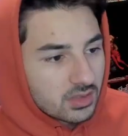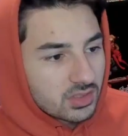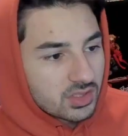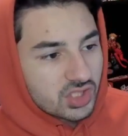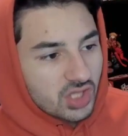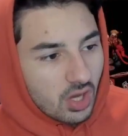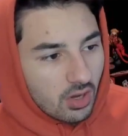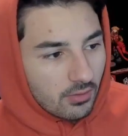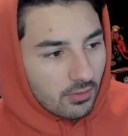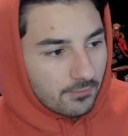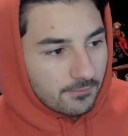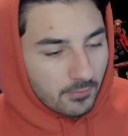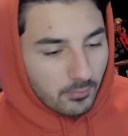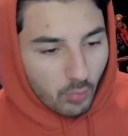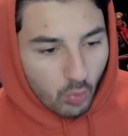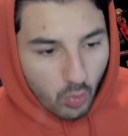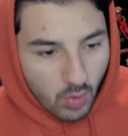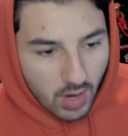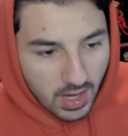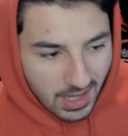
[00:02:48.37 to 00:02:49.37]
So,
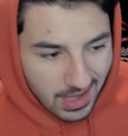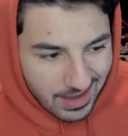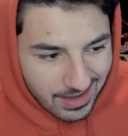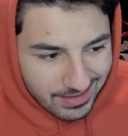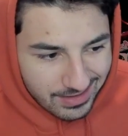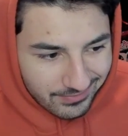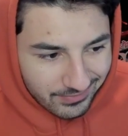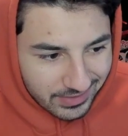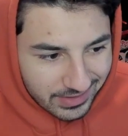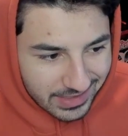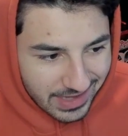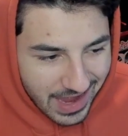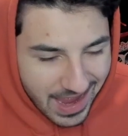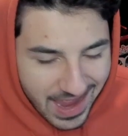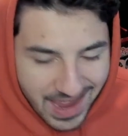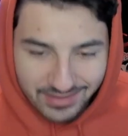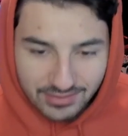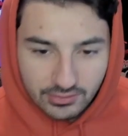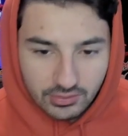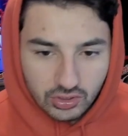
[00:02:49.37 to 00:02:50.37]
from what I've
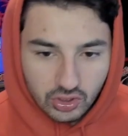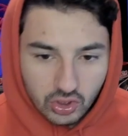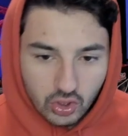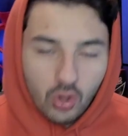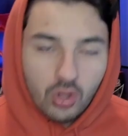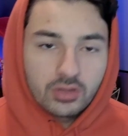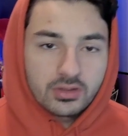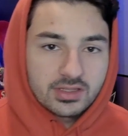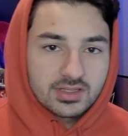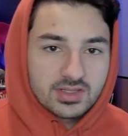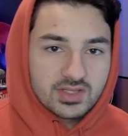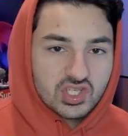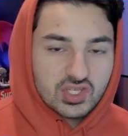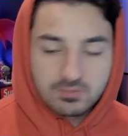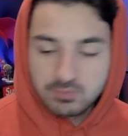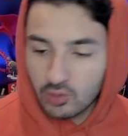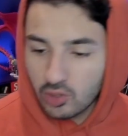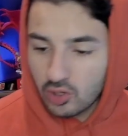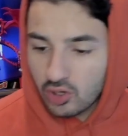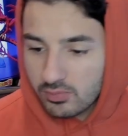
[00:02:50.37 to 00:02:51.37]
gathered, Golden
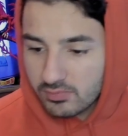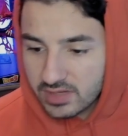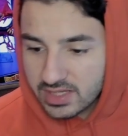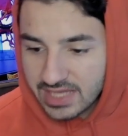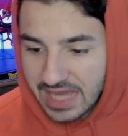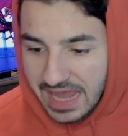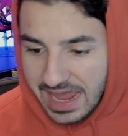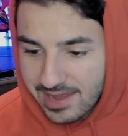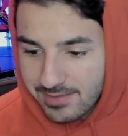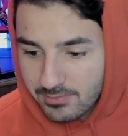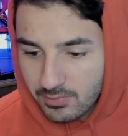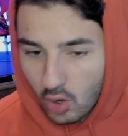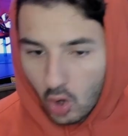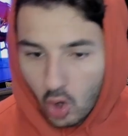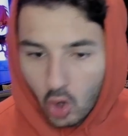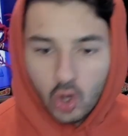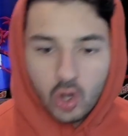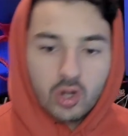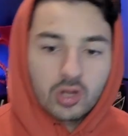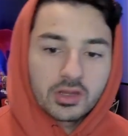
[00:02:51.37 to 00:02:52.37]
Sperm came
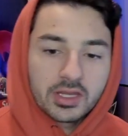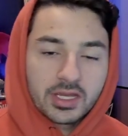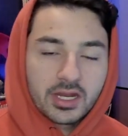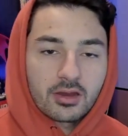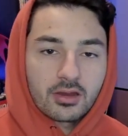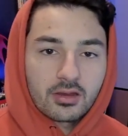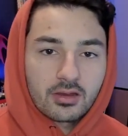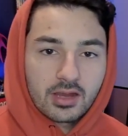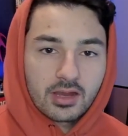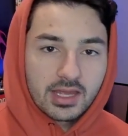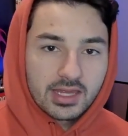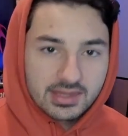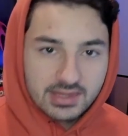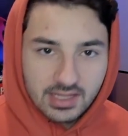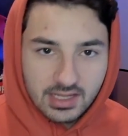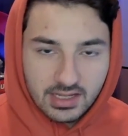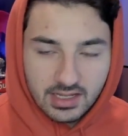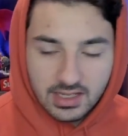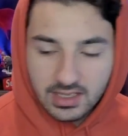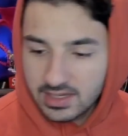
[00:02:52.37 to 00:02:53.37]
earlier in
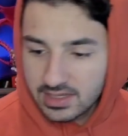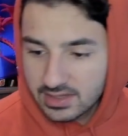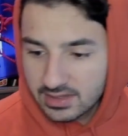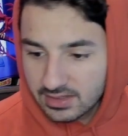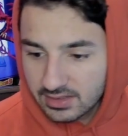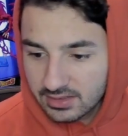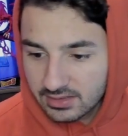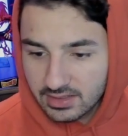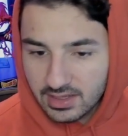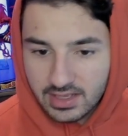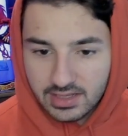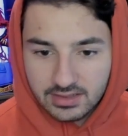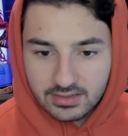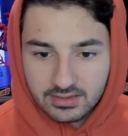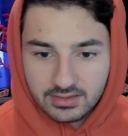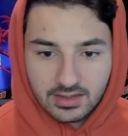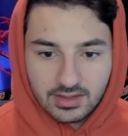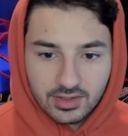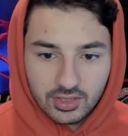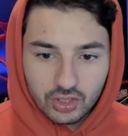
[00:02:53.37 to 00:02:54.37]
the in the
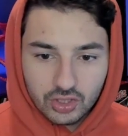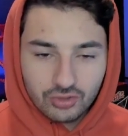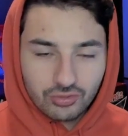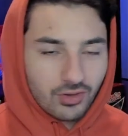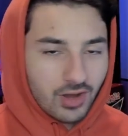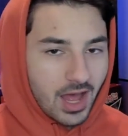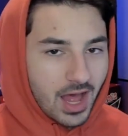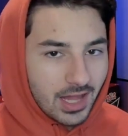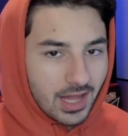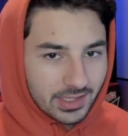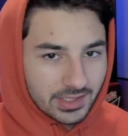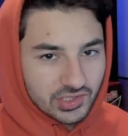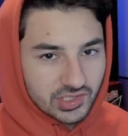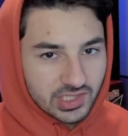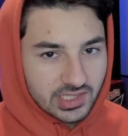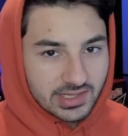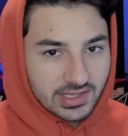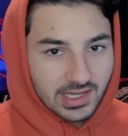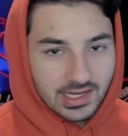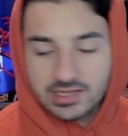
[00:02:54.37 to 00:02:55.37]
like the
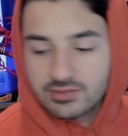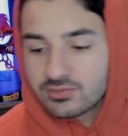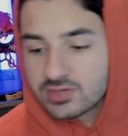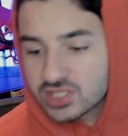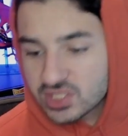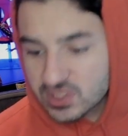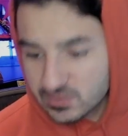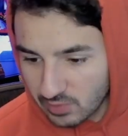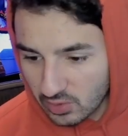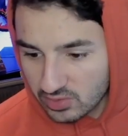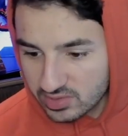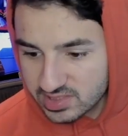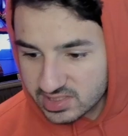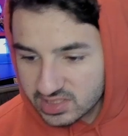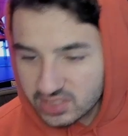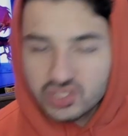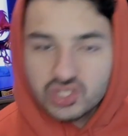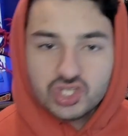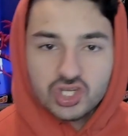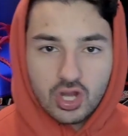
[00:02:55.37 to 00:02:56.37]
chronology than he was supposed
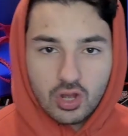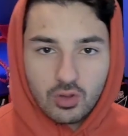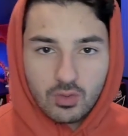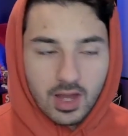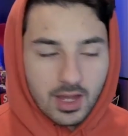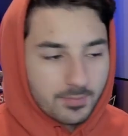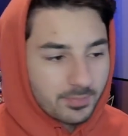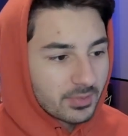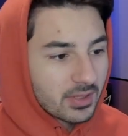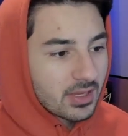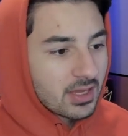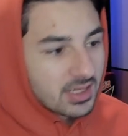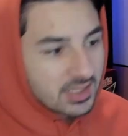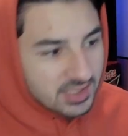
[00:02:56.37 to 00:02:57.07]
to show up.